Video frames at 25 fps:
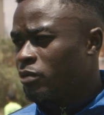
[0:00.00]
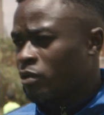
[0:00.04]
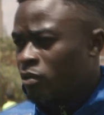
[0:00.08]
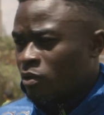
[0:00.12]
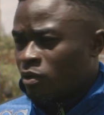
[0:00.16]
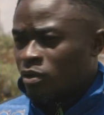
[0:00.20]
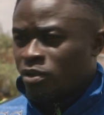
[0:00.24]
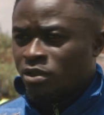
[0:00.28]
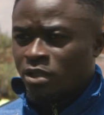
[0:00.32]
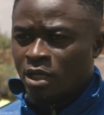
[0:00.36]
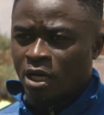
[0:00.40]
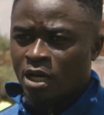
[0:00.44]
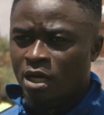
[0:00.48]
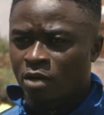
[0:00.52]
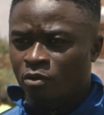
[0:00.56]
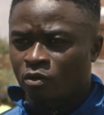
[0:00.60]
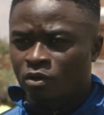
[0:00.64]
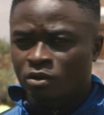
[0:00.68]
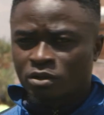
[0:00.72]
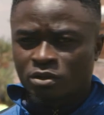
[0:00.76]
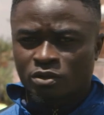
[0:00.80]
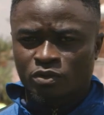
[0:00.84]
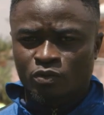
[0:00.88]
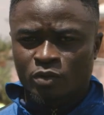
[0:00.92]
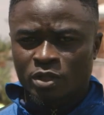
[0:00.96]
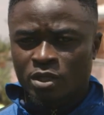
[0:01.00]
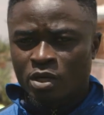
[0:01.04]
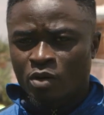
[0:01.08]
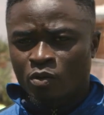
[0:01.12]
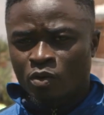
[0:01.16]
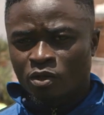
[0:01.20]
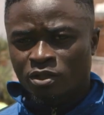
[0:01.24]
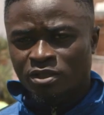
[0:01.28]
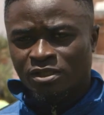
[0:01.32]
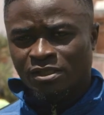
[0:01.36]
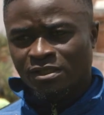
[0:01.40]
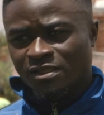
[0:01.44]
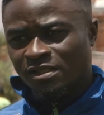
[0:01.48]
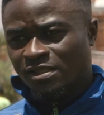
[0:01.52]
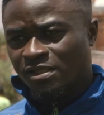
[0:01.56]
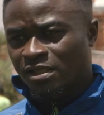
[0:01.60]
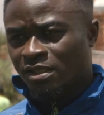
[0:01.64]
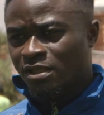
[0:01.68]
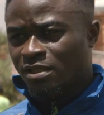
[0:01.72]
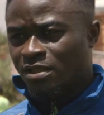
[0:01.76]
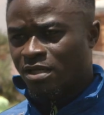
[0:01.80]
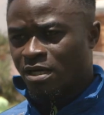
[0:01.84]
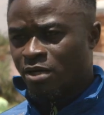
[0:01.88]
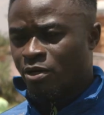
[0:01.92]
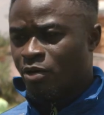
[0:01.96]
because I was when I was
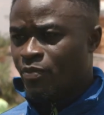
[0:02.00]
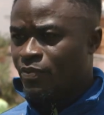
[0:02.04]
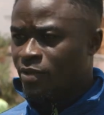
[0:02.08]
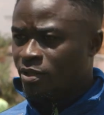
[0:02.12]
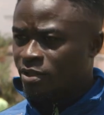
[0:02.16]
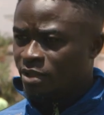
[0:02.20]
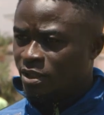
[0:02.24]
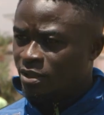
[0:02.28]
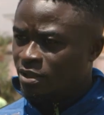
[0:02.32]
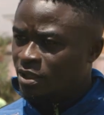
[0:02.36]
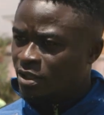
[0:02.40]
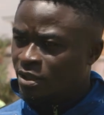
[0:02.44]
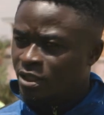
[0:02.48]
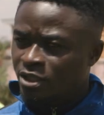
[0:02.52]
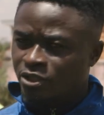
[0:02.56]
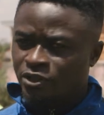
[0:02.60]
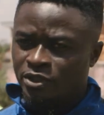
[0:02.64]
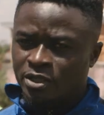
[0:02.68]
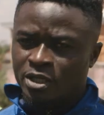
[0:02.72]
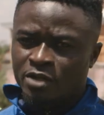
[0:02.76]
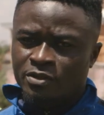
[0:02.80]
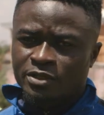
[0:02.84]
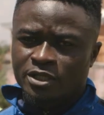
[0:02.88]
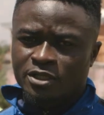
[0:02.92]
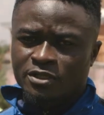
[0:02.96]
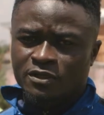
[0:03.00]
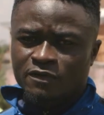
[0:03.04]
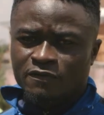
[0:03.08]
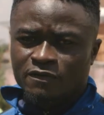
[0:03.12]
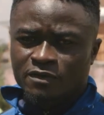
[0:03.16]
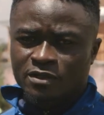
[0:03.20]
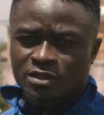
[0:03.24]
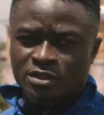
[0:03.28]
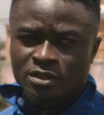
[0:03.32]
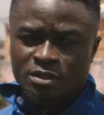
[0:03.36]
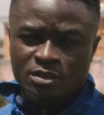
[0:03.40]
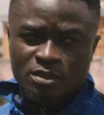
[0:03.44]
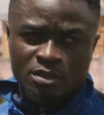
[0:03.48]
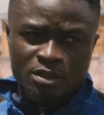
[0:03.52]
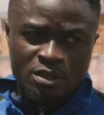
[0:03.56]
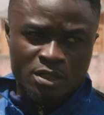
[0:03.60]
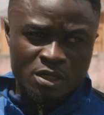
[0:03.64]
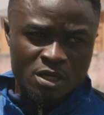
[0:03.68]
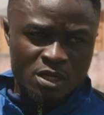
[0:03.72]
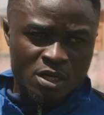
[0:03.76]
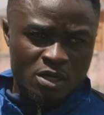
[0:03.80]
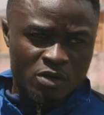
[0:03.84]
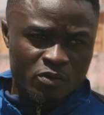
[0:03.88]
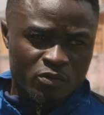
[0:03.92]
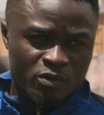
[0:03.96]
16 I represented Nigeria under 17
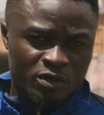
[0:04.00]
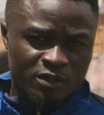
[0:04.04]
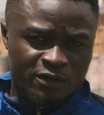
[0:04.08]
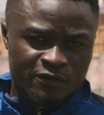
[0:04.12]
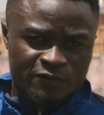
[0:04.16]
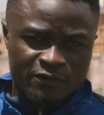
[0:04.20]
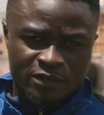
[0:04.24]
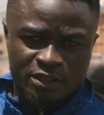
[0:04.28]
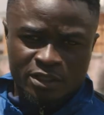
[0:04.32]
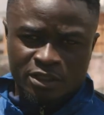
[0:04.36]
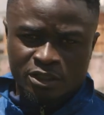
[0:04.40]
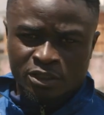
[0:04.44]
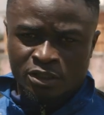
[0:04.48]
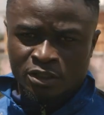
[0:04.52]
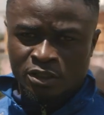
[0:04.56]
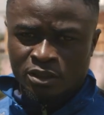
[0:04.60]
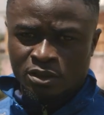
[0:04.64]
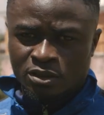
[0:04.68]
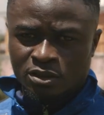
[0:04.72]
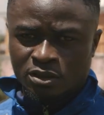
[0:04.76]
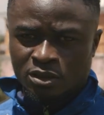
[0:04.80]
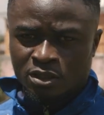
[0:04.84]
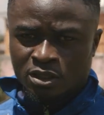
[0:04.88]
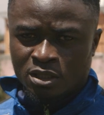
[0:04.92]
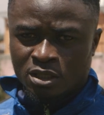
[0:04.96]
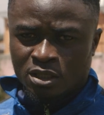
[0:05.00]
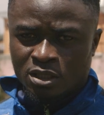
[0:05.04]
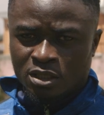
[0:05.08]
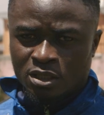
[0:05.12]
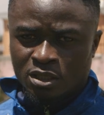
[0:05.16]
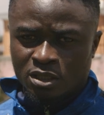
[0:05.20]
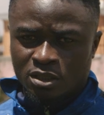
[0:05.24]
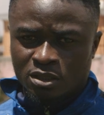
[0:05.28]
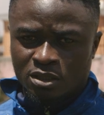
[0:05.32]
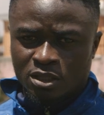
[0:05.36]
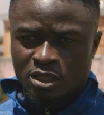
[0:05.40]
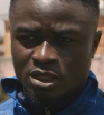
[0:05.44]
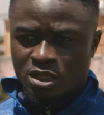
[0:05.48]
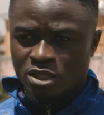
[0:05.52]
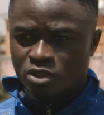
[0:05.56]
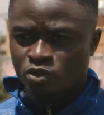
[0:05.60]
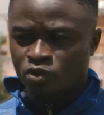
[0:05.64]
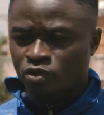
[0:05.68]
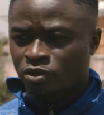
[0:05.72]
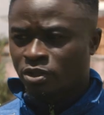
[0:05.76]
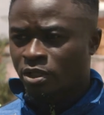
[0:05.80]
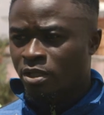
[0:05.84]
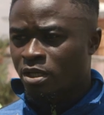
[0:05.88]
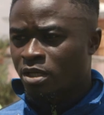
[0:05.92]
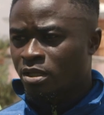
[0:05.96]
qualification uh, the
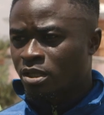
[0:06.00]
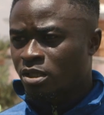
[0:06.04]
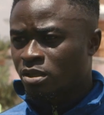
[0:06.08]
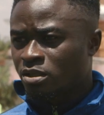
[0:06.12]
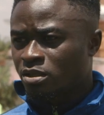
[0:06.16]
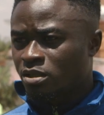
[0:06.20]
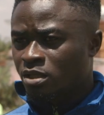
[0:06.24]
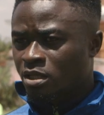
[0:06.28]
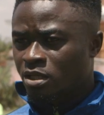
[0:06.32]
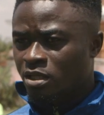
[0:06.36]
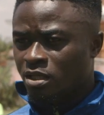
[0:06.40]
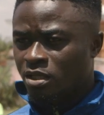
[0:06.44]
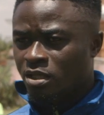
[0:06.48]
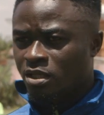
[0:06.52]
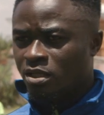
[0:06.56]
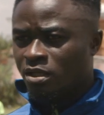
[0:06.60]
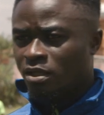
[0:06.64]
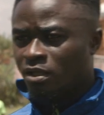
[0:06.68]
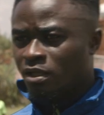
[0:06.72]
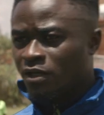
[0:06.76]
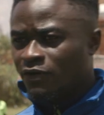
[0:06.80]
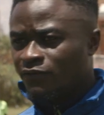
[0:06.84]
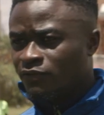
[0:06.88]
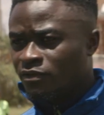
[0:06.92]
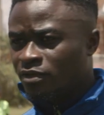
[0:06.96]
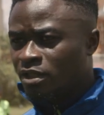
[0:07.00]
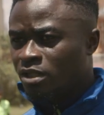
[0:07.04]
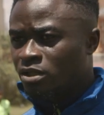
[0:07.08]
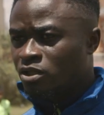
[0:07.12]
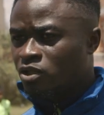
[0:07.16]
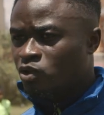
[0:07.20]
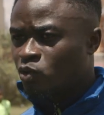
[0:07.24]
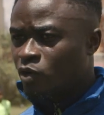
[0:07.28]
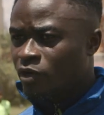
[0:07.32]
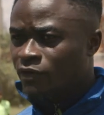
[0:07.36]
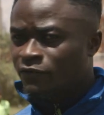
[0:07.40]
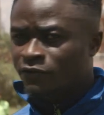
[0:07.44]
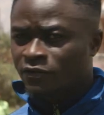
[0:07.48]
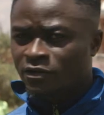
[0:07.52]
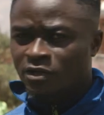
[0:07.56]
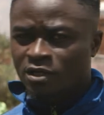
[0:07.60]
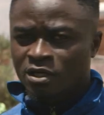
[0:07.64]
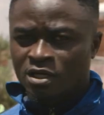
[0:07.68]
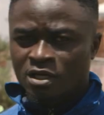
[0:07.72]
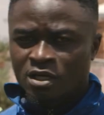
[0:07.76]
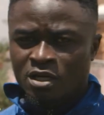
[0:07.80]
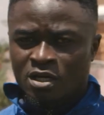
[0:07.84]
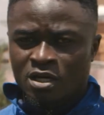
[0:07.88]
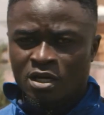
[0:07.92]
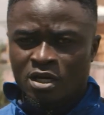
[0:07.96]
2011 and 12
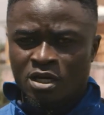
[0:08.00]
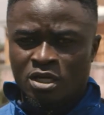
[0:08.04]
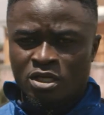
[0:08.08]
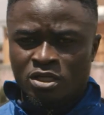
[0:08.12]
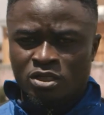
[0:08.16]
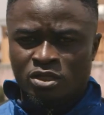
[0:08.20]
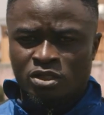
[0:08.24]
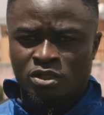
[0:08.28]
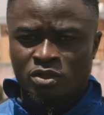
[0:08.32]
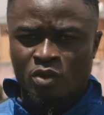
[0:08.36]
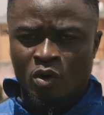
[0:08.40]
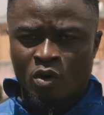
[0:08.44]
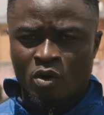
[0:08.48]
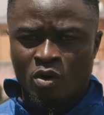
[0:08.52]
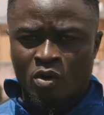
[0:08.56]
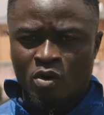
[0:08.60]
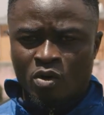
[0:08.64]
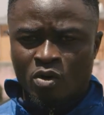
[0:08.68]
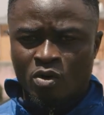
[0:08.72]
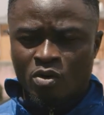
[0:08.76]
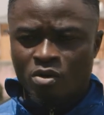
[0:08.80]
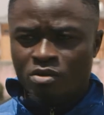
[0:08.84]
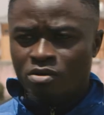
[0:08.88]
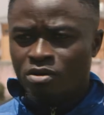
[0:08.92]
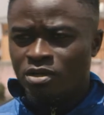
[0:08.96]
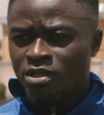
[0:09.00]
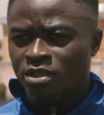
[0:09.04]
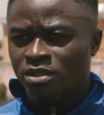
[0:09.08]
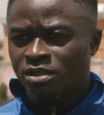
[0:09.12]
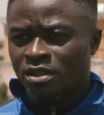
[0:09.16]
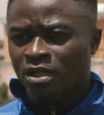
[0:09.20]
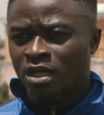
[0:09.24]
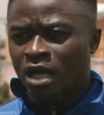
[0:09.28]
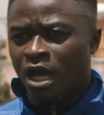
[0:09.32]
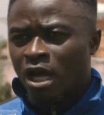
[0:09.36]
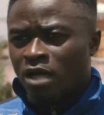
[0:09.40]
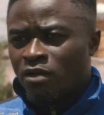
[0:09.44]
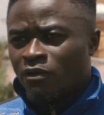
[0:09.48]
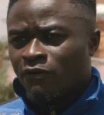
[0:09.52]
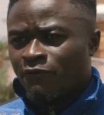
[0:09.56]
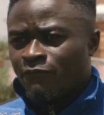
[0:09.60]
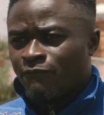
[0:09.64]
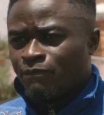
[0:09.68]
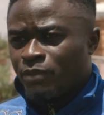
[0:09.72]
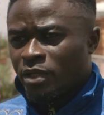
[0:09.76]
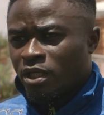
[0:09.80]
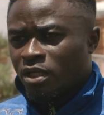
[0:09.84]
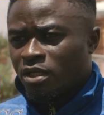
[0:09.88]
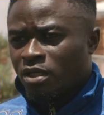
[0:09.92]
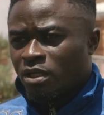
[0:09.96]
so it's a kind
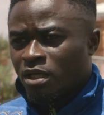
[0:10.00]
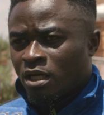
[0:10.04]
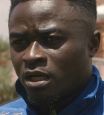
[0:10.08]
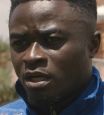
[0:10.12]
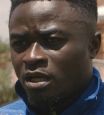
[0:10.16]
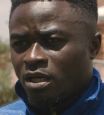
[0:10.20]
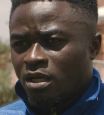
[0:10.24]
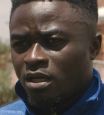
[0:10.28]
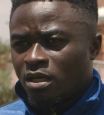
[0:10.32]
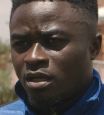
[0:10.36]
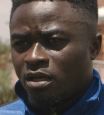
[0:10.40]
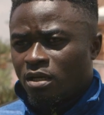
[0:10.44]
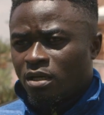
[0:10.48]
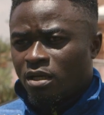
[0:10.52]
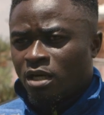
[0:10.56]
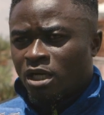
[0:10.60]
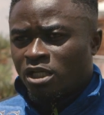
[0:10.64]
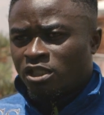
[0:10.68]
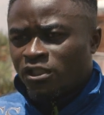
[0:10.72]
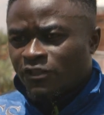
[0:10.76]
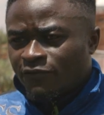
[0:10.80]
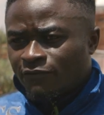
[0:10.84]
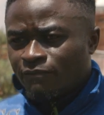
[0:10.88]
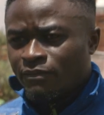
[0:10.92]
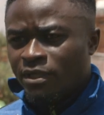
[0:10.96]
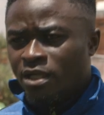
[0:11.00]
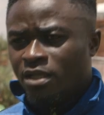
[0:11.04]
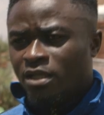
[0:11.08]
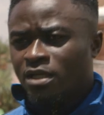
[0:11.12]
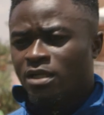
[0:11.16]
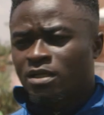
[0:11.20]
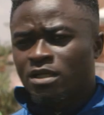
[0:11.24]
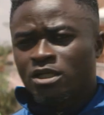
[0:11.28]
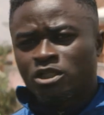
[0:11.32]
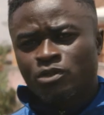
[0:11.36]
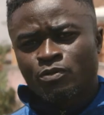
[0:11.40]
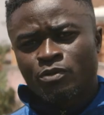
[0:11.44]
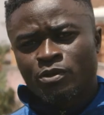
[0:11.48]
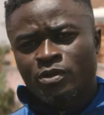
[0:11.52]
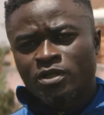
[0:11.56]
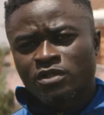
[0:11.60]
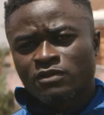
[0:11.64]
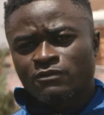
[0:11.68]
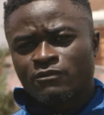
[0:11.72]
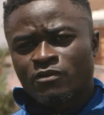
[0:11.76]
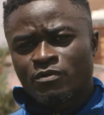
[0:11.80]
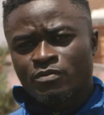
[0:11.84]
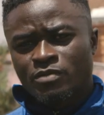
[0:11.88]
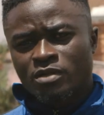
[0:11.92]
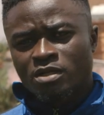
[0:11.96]
of big uh, achievement and
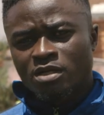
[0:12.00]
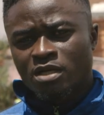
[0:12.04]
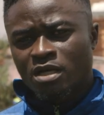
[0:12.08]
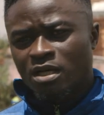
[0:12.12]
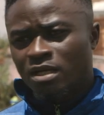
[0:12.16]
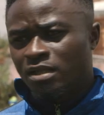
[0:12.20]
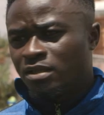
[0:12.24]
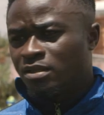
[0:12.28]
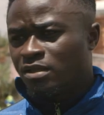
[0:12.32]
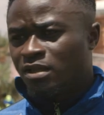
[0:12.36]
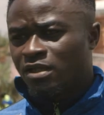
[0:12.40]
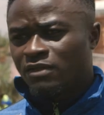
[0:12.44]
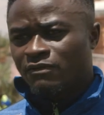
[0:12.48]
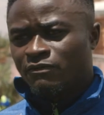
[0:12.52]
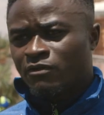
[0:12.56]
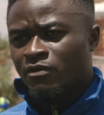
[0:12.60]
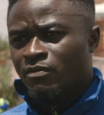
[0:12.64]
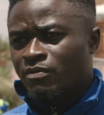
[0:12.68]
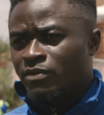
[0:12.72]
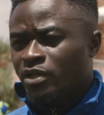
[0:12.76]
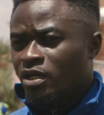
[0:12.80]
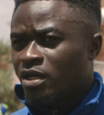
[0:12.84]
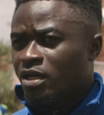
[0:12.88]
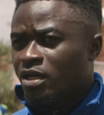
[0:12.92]
experience for me and then from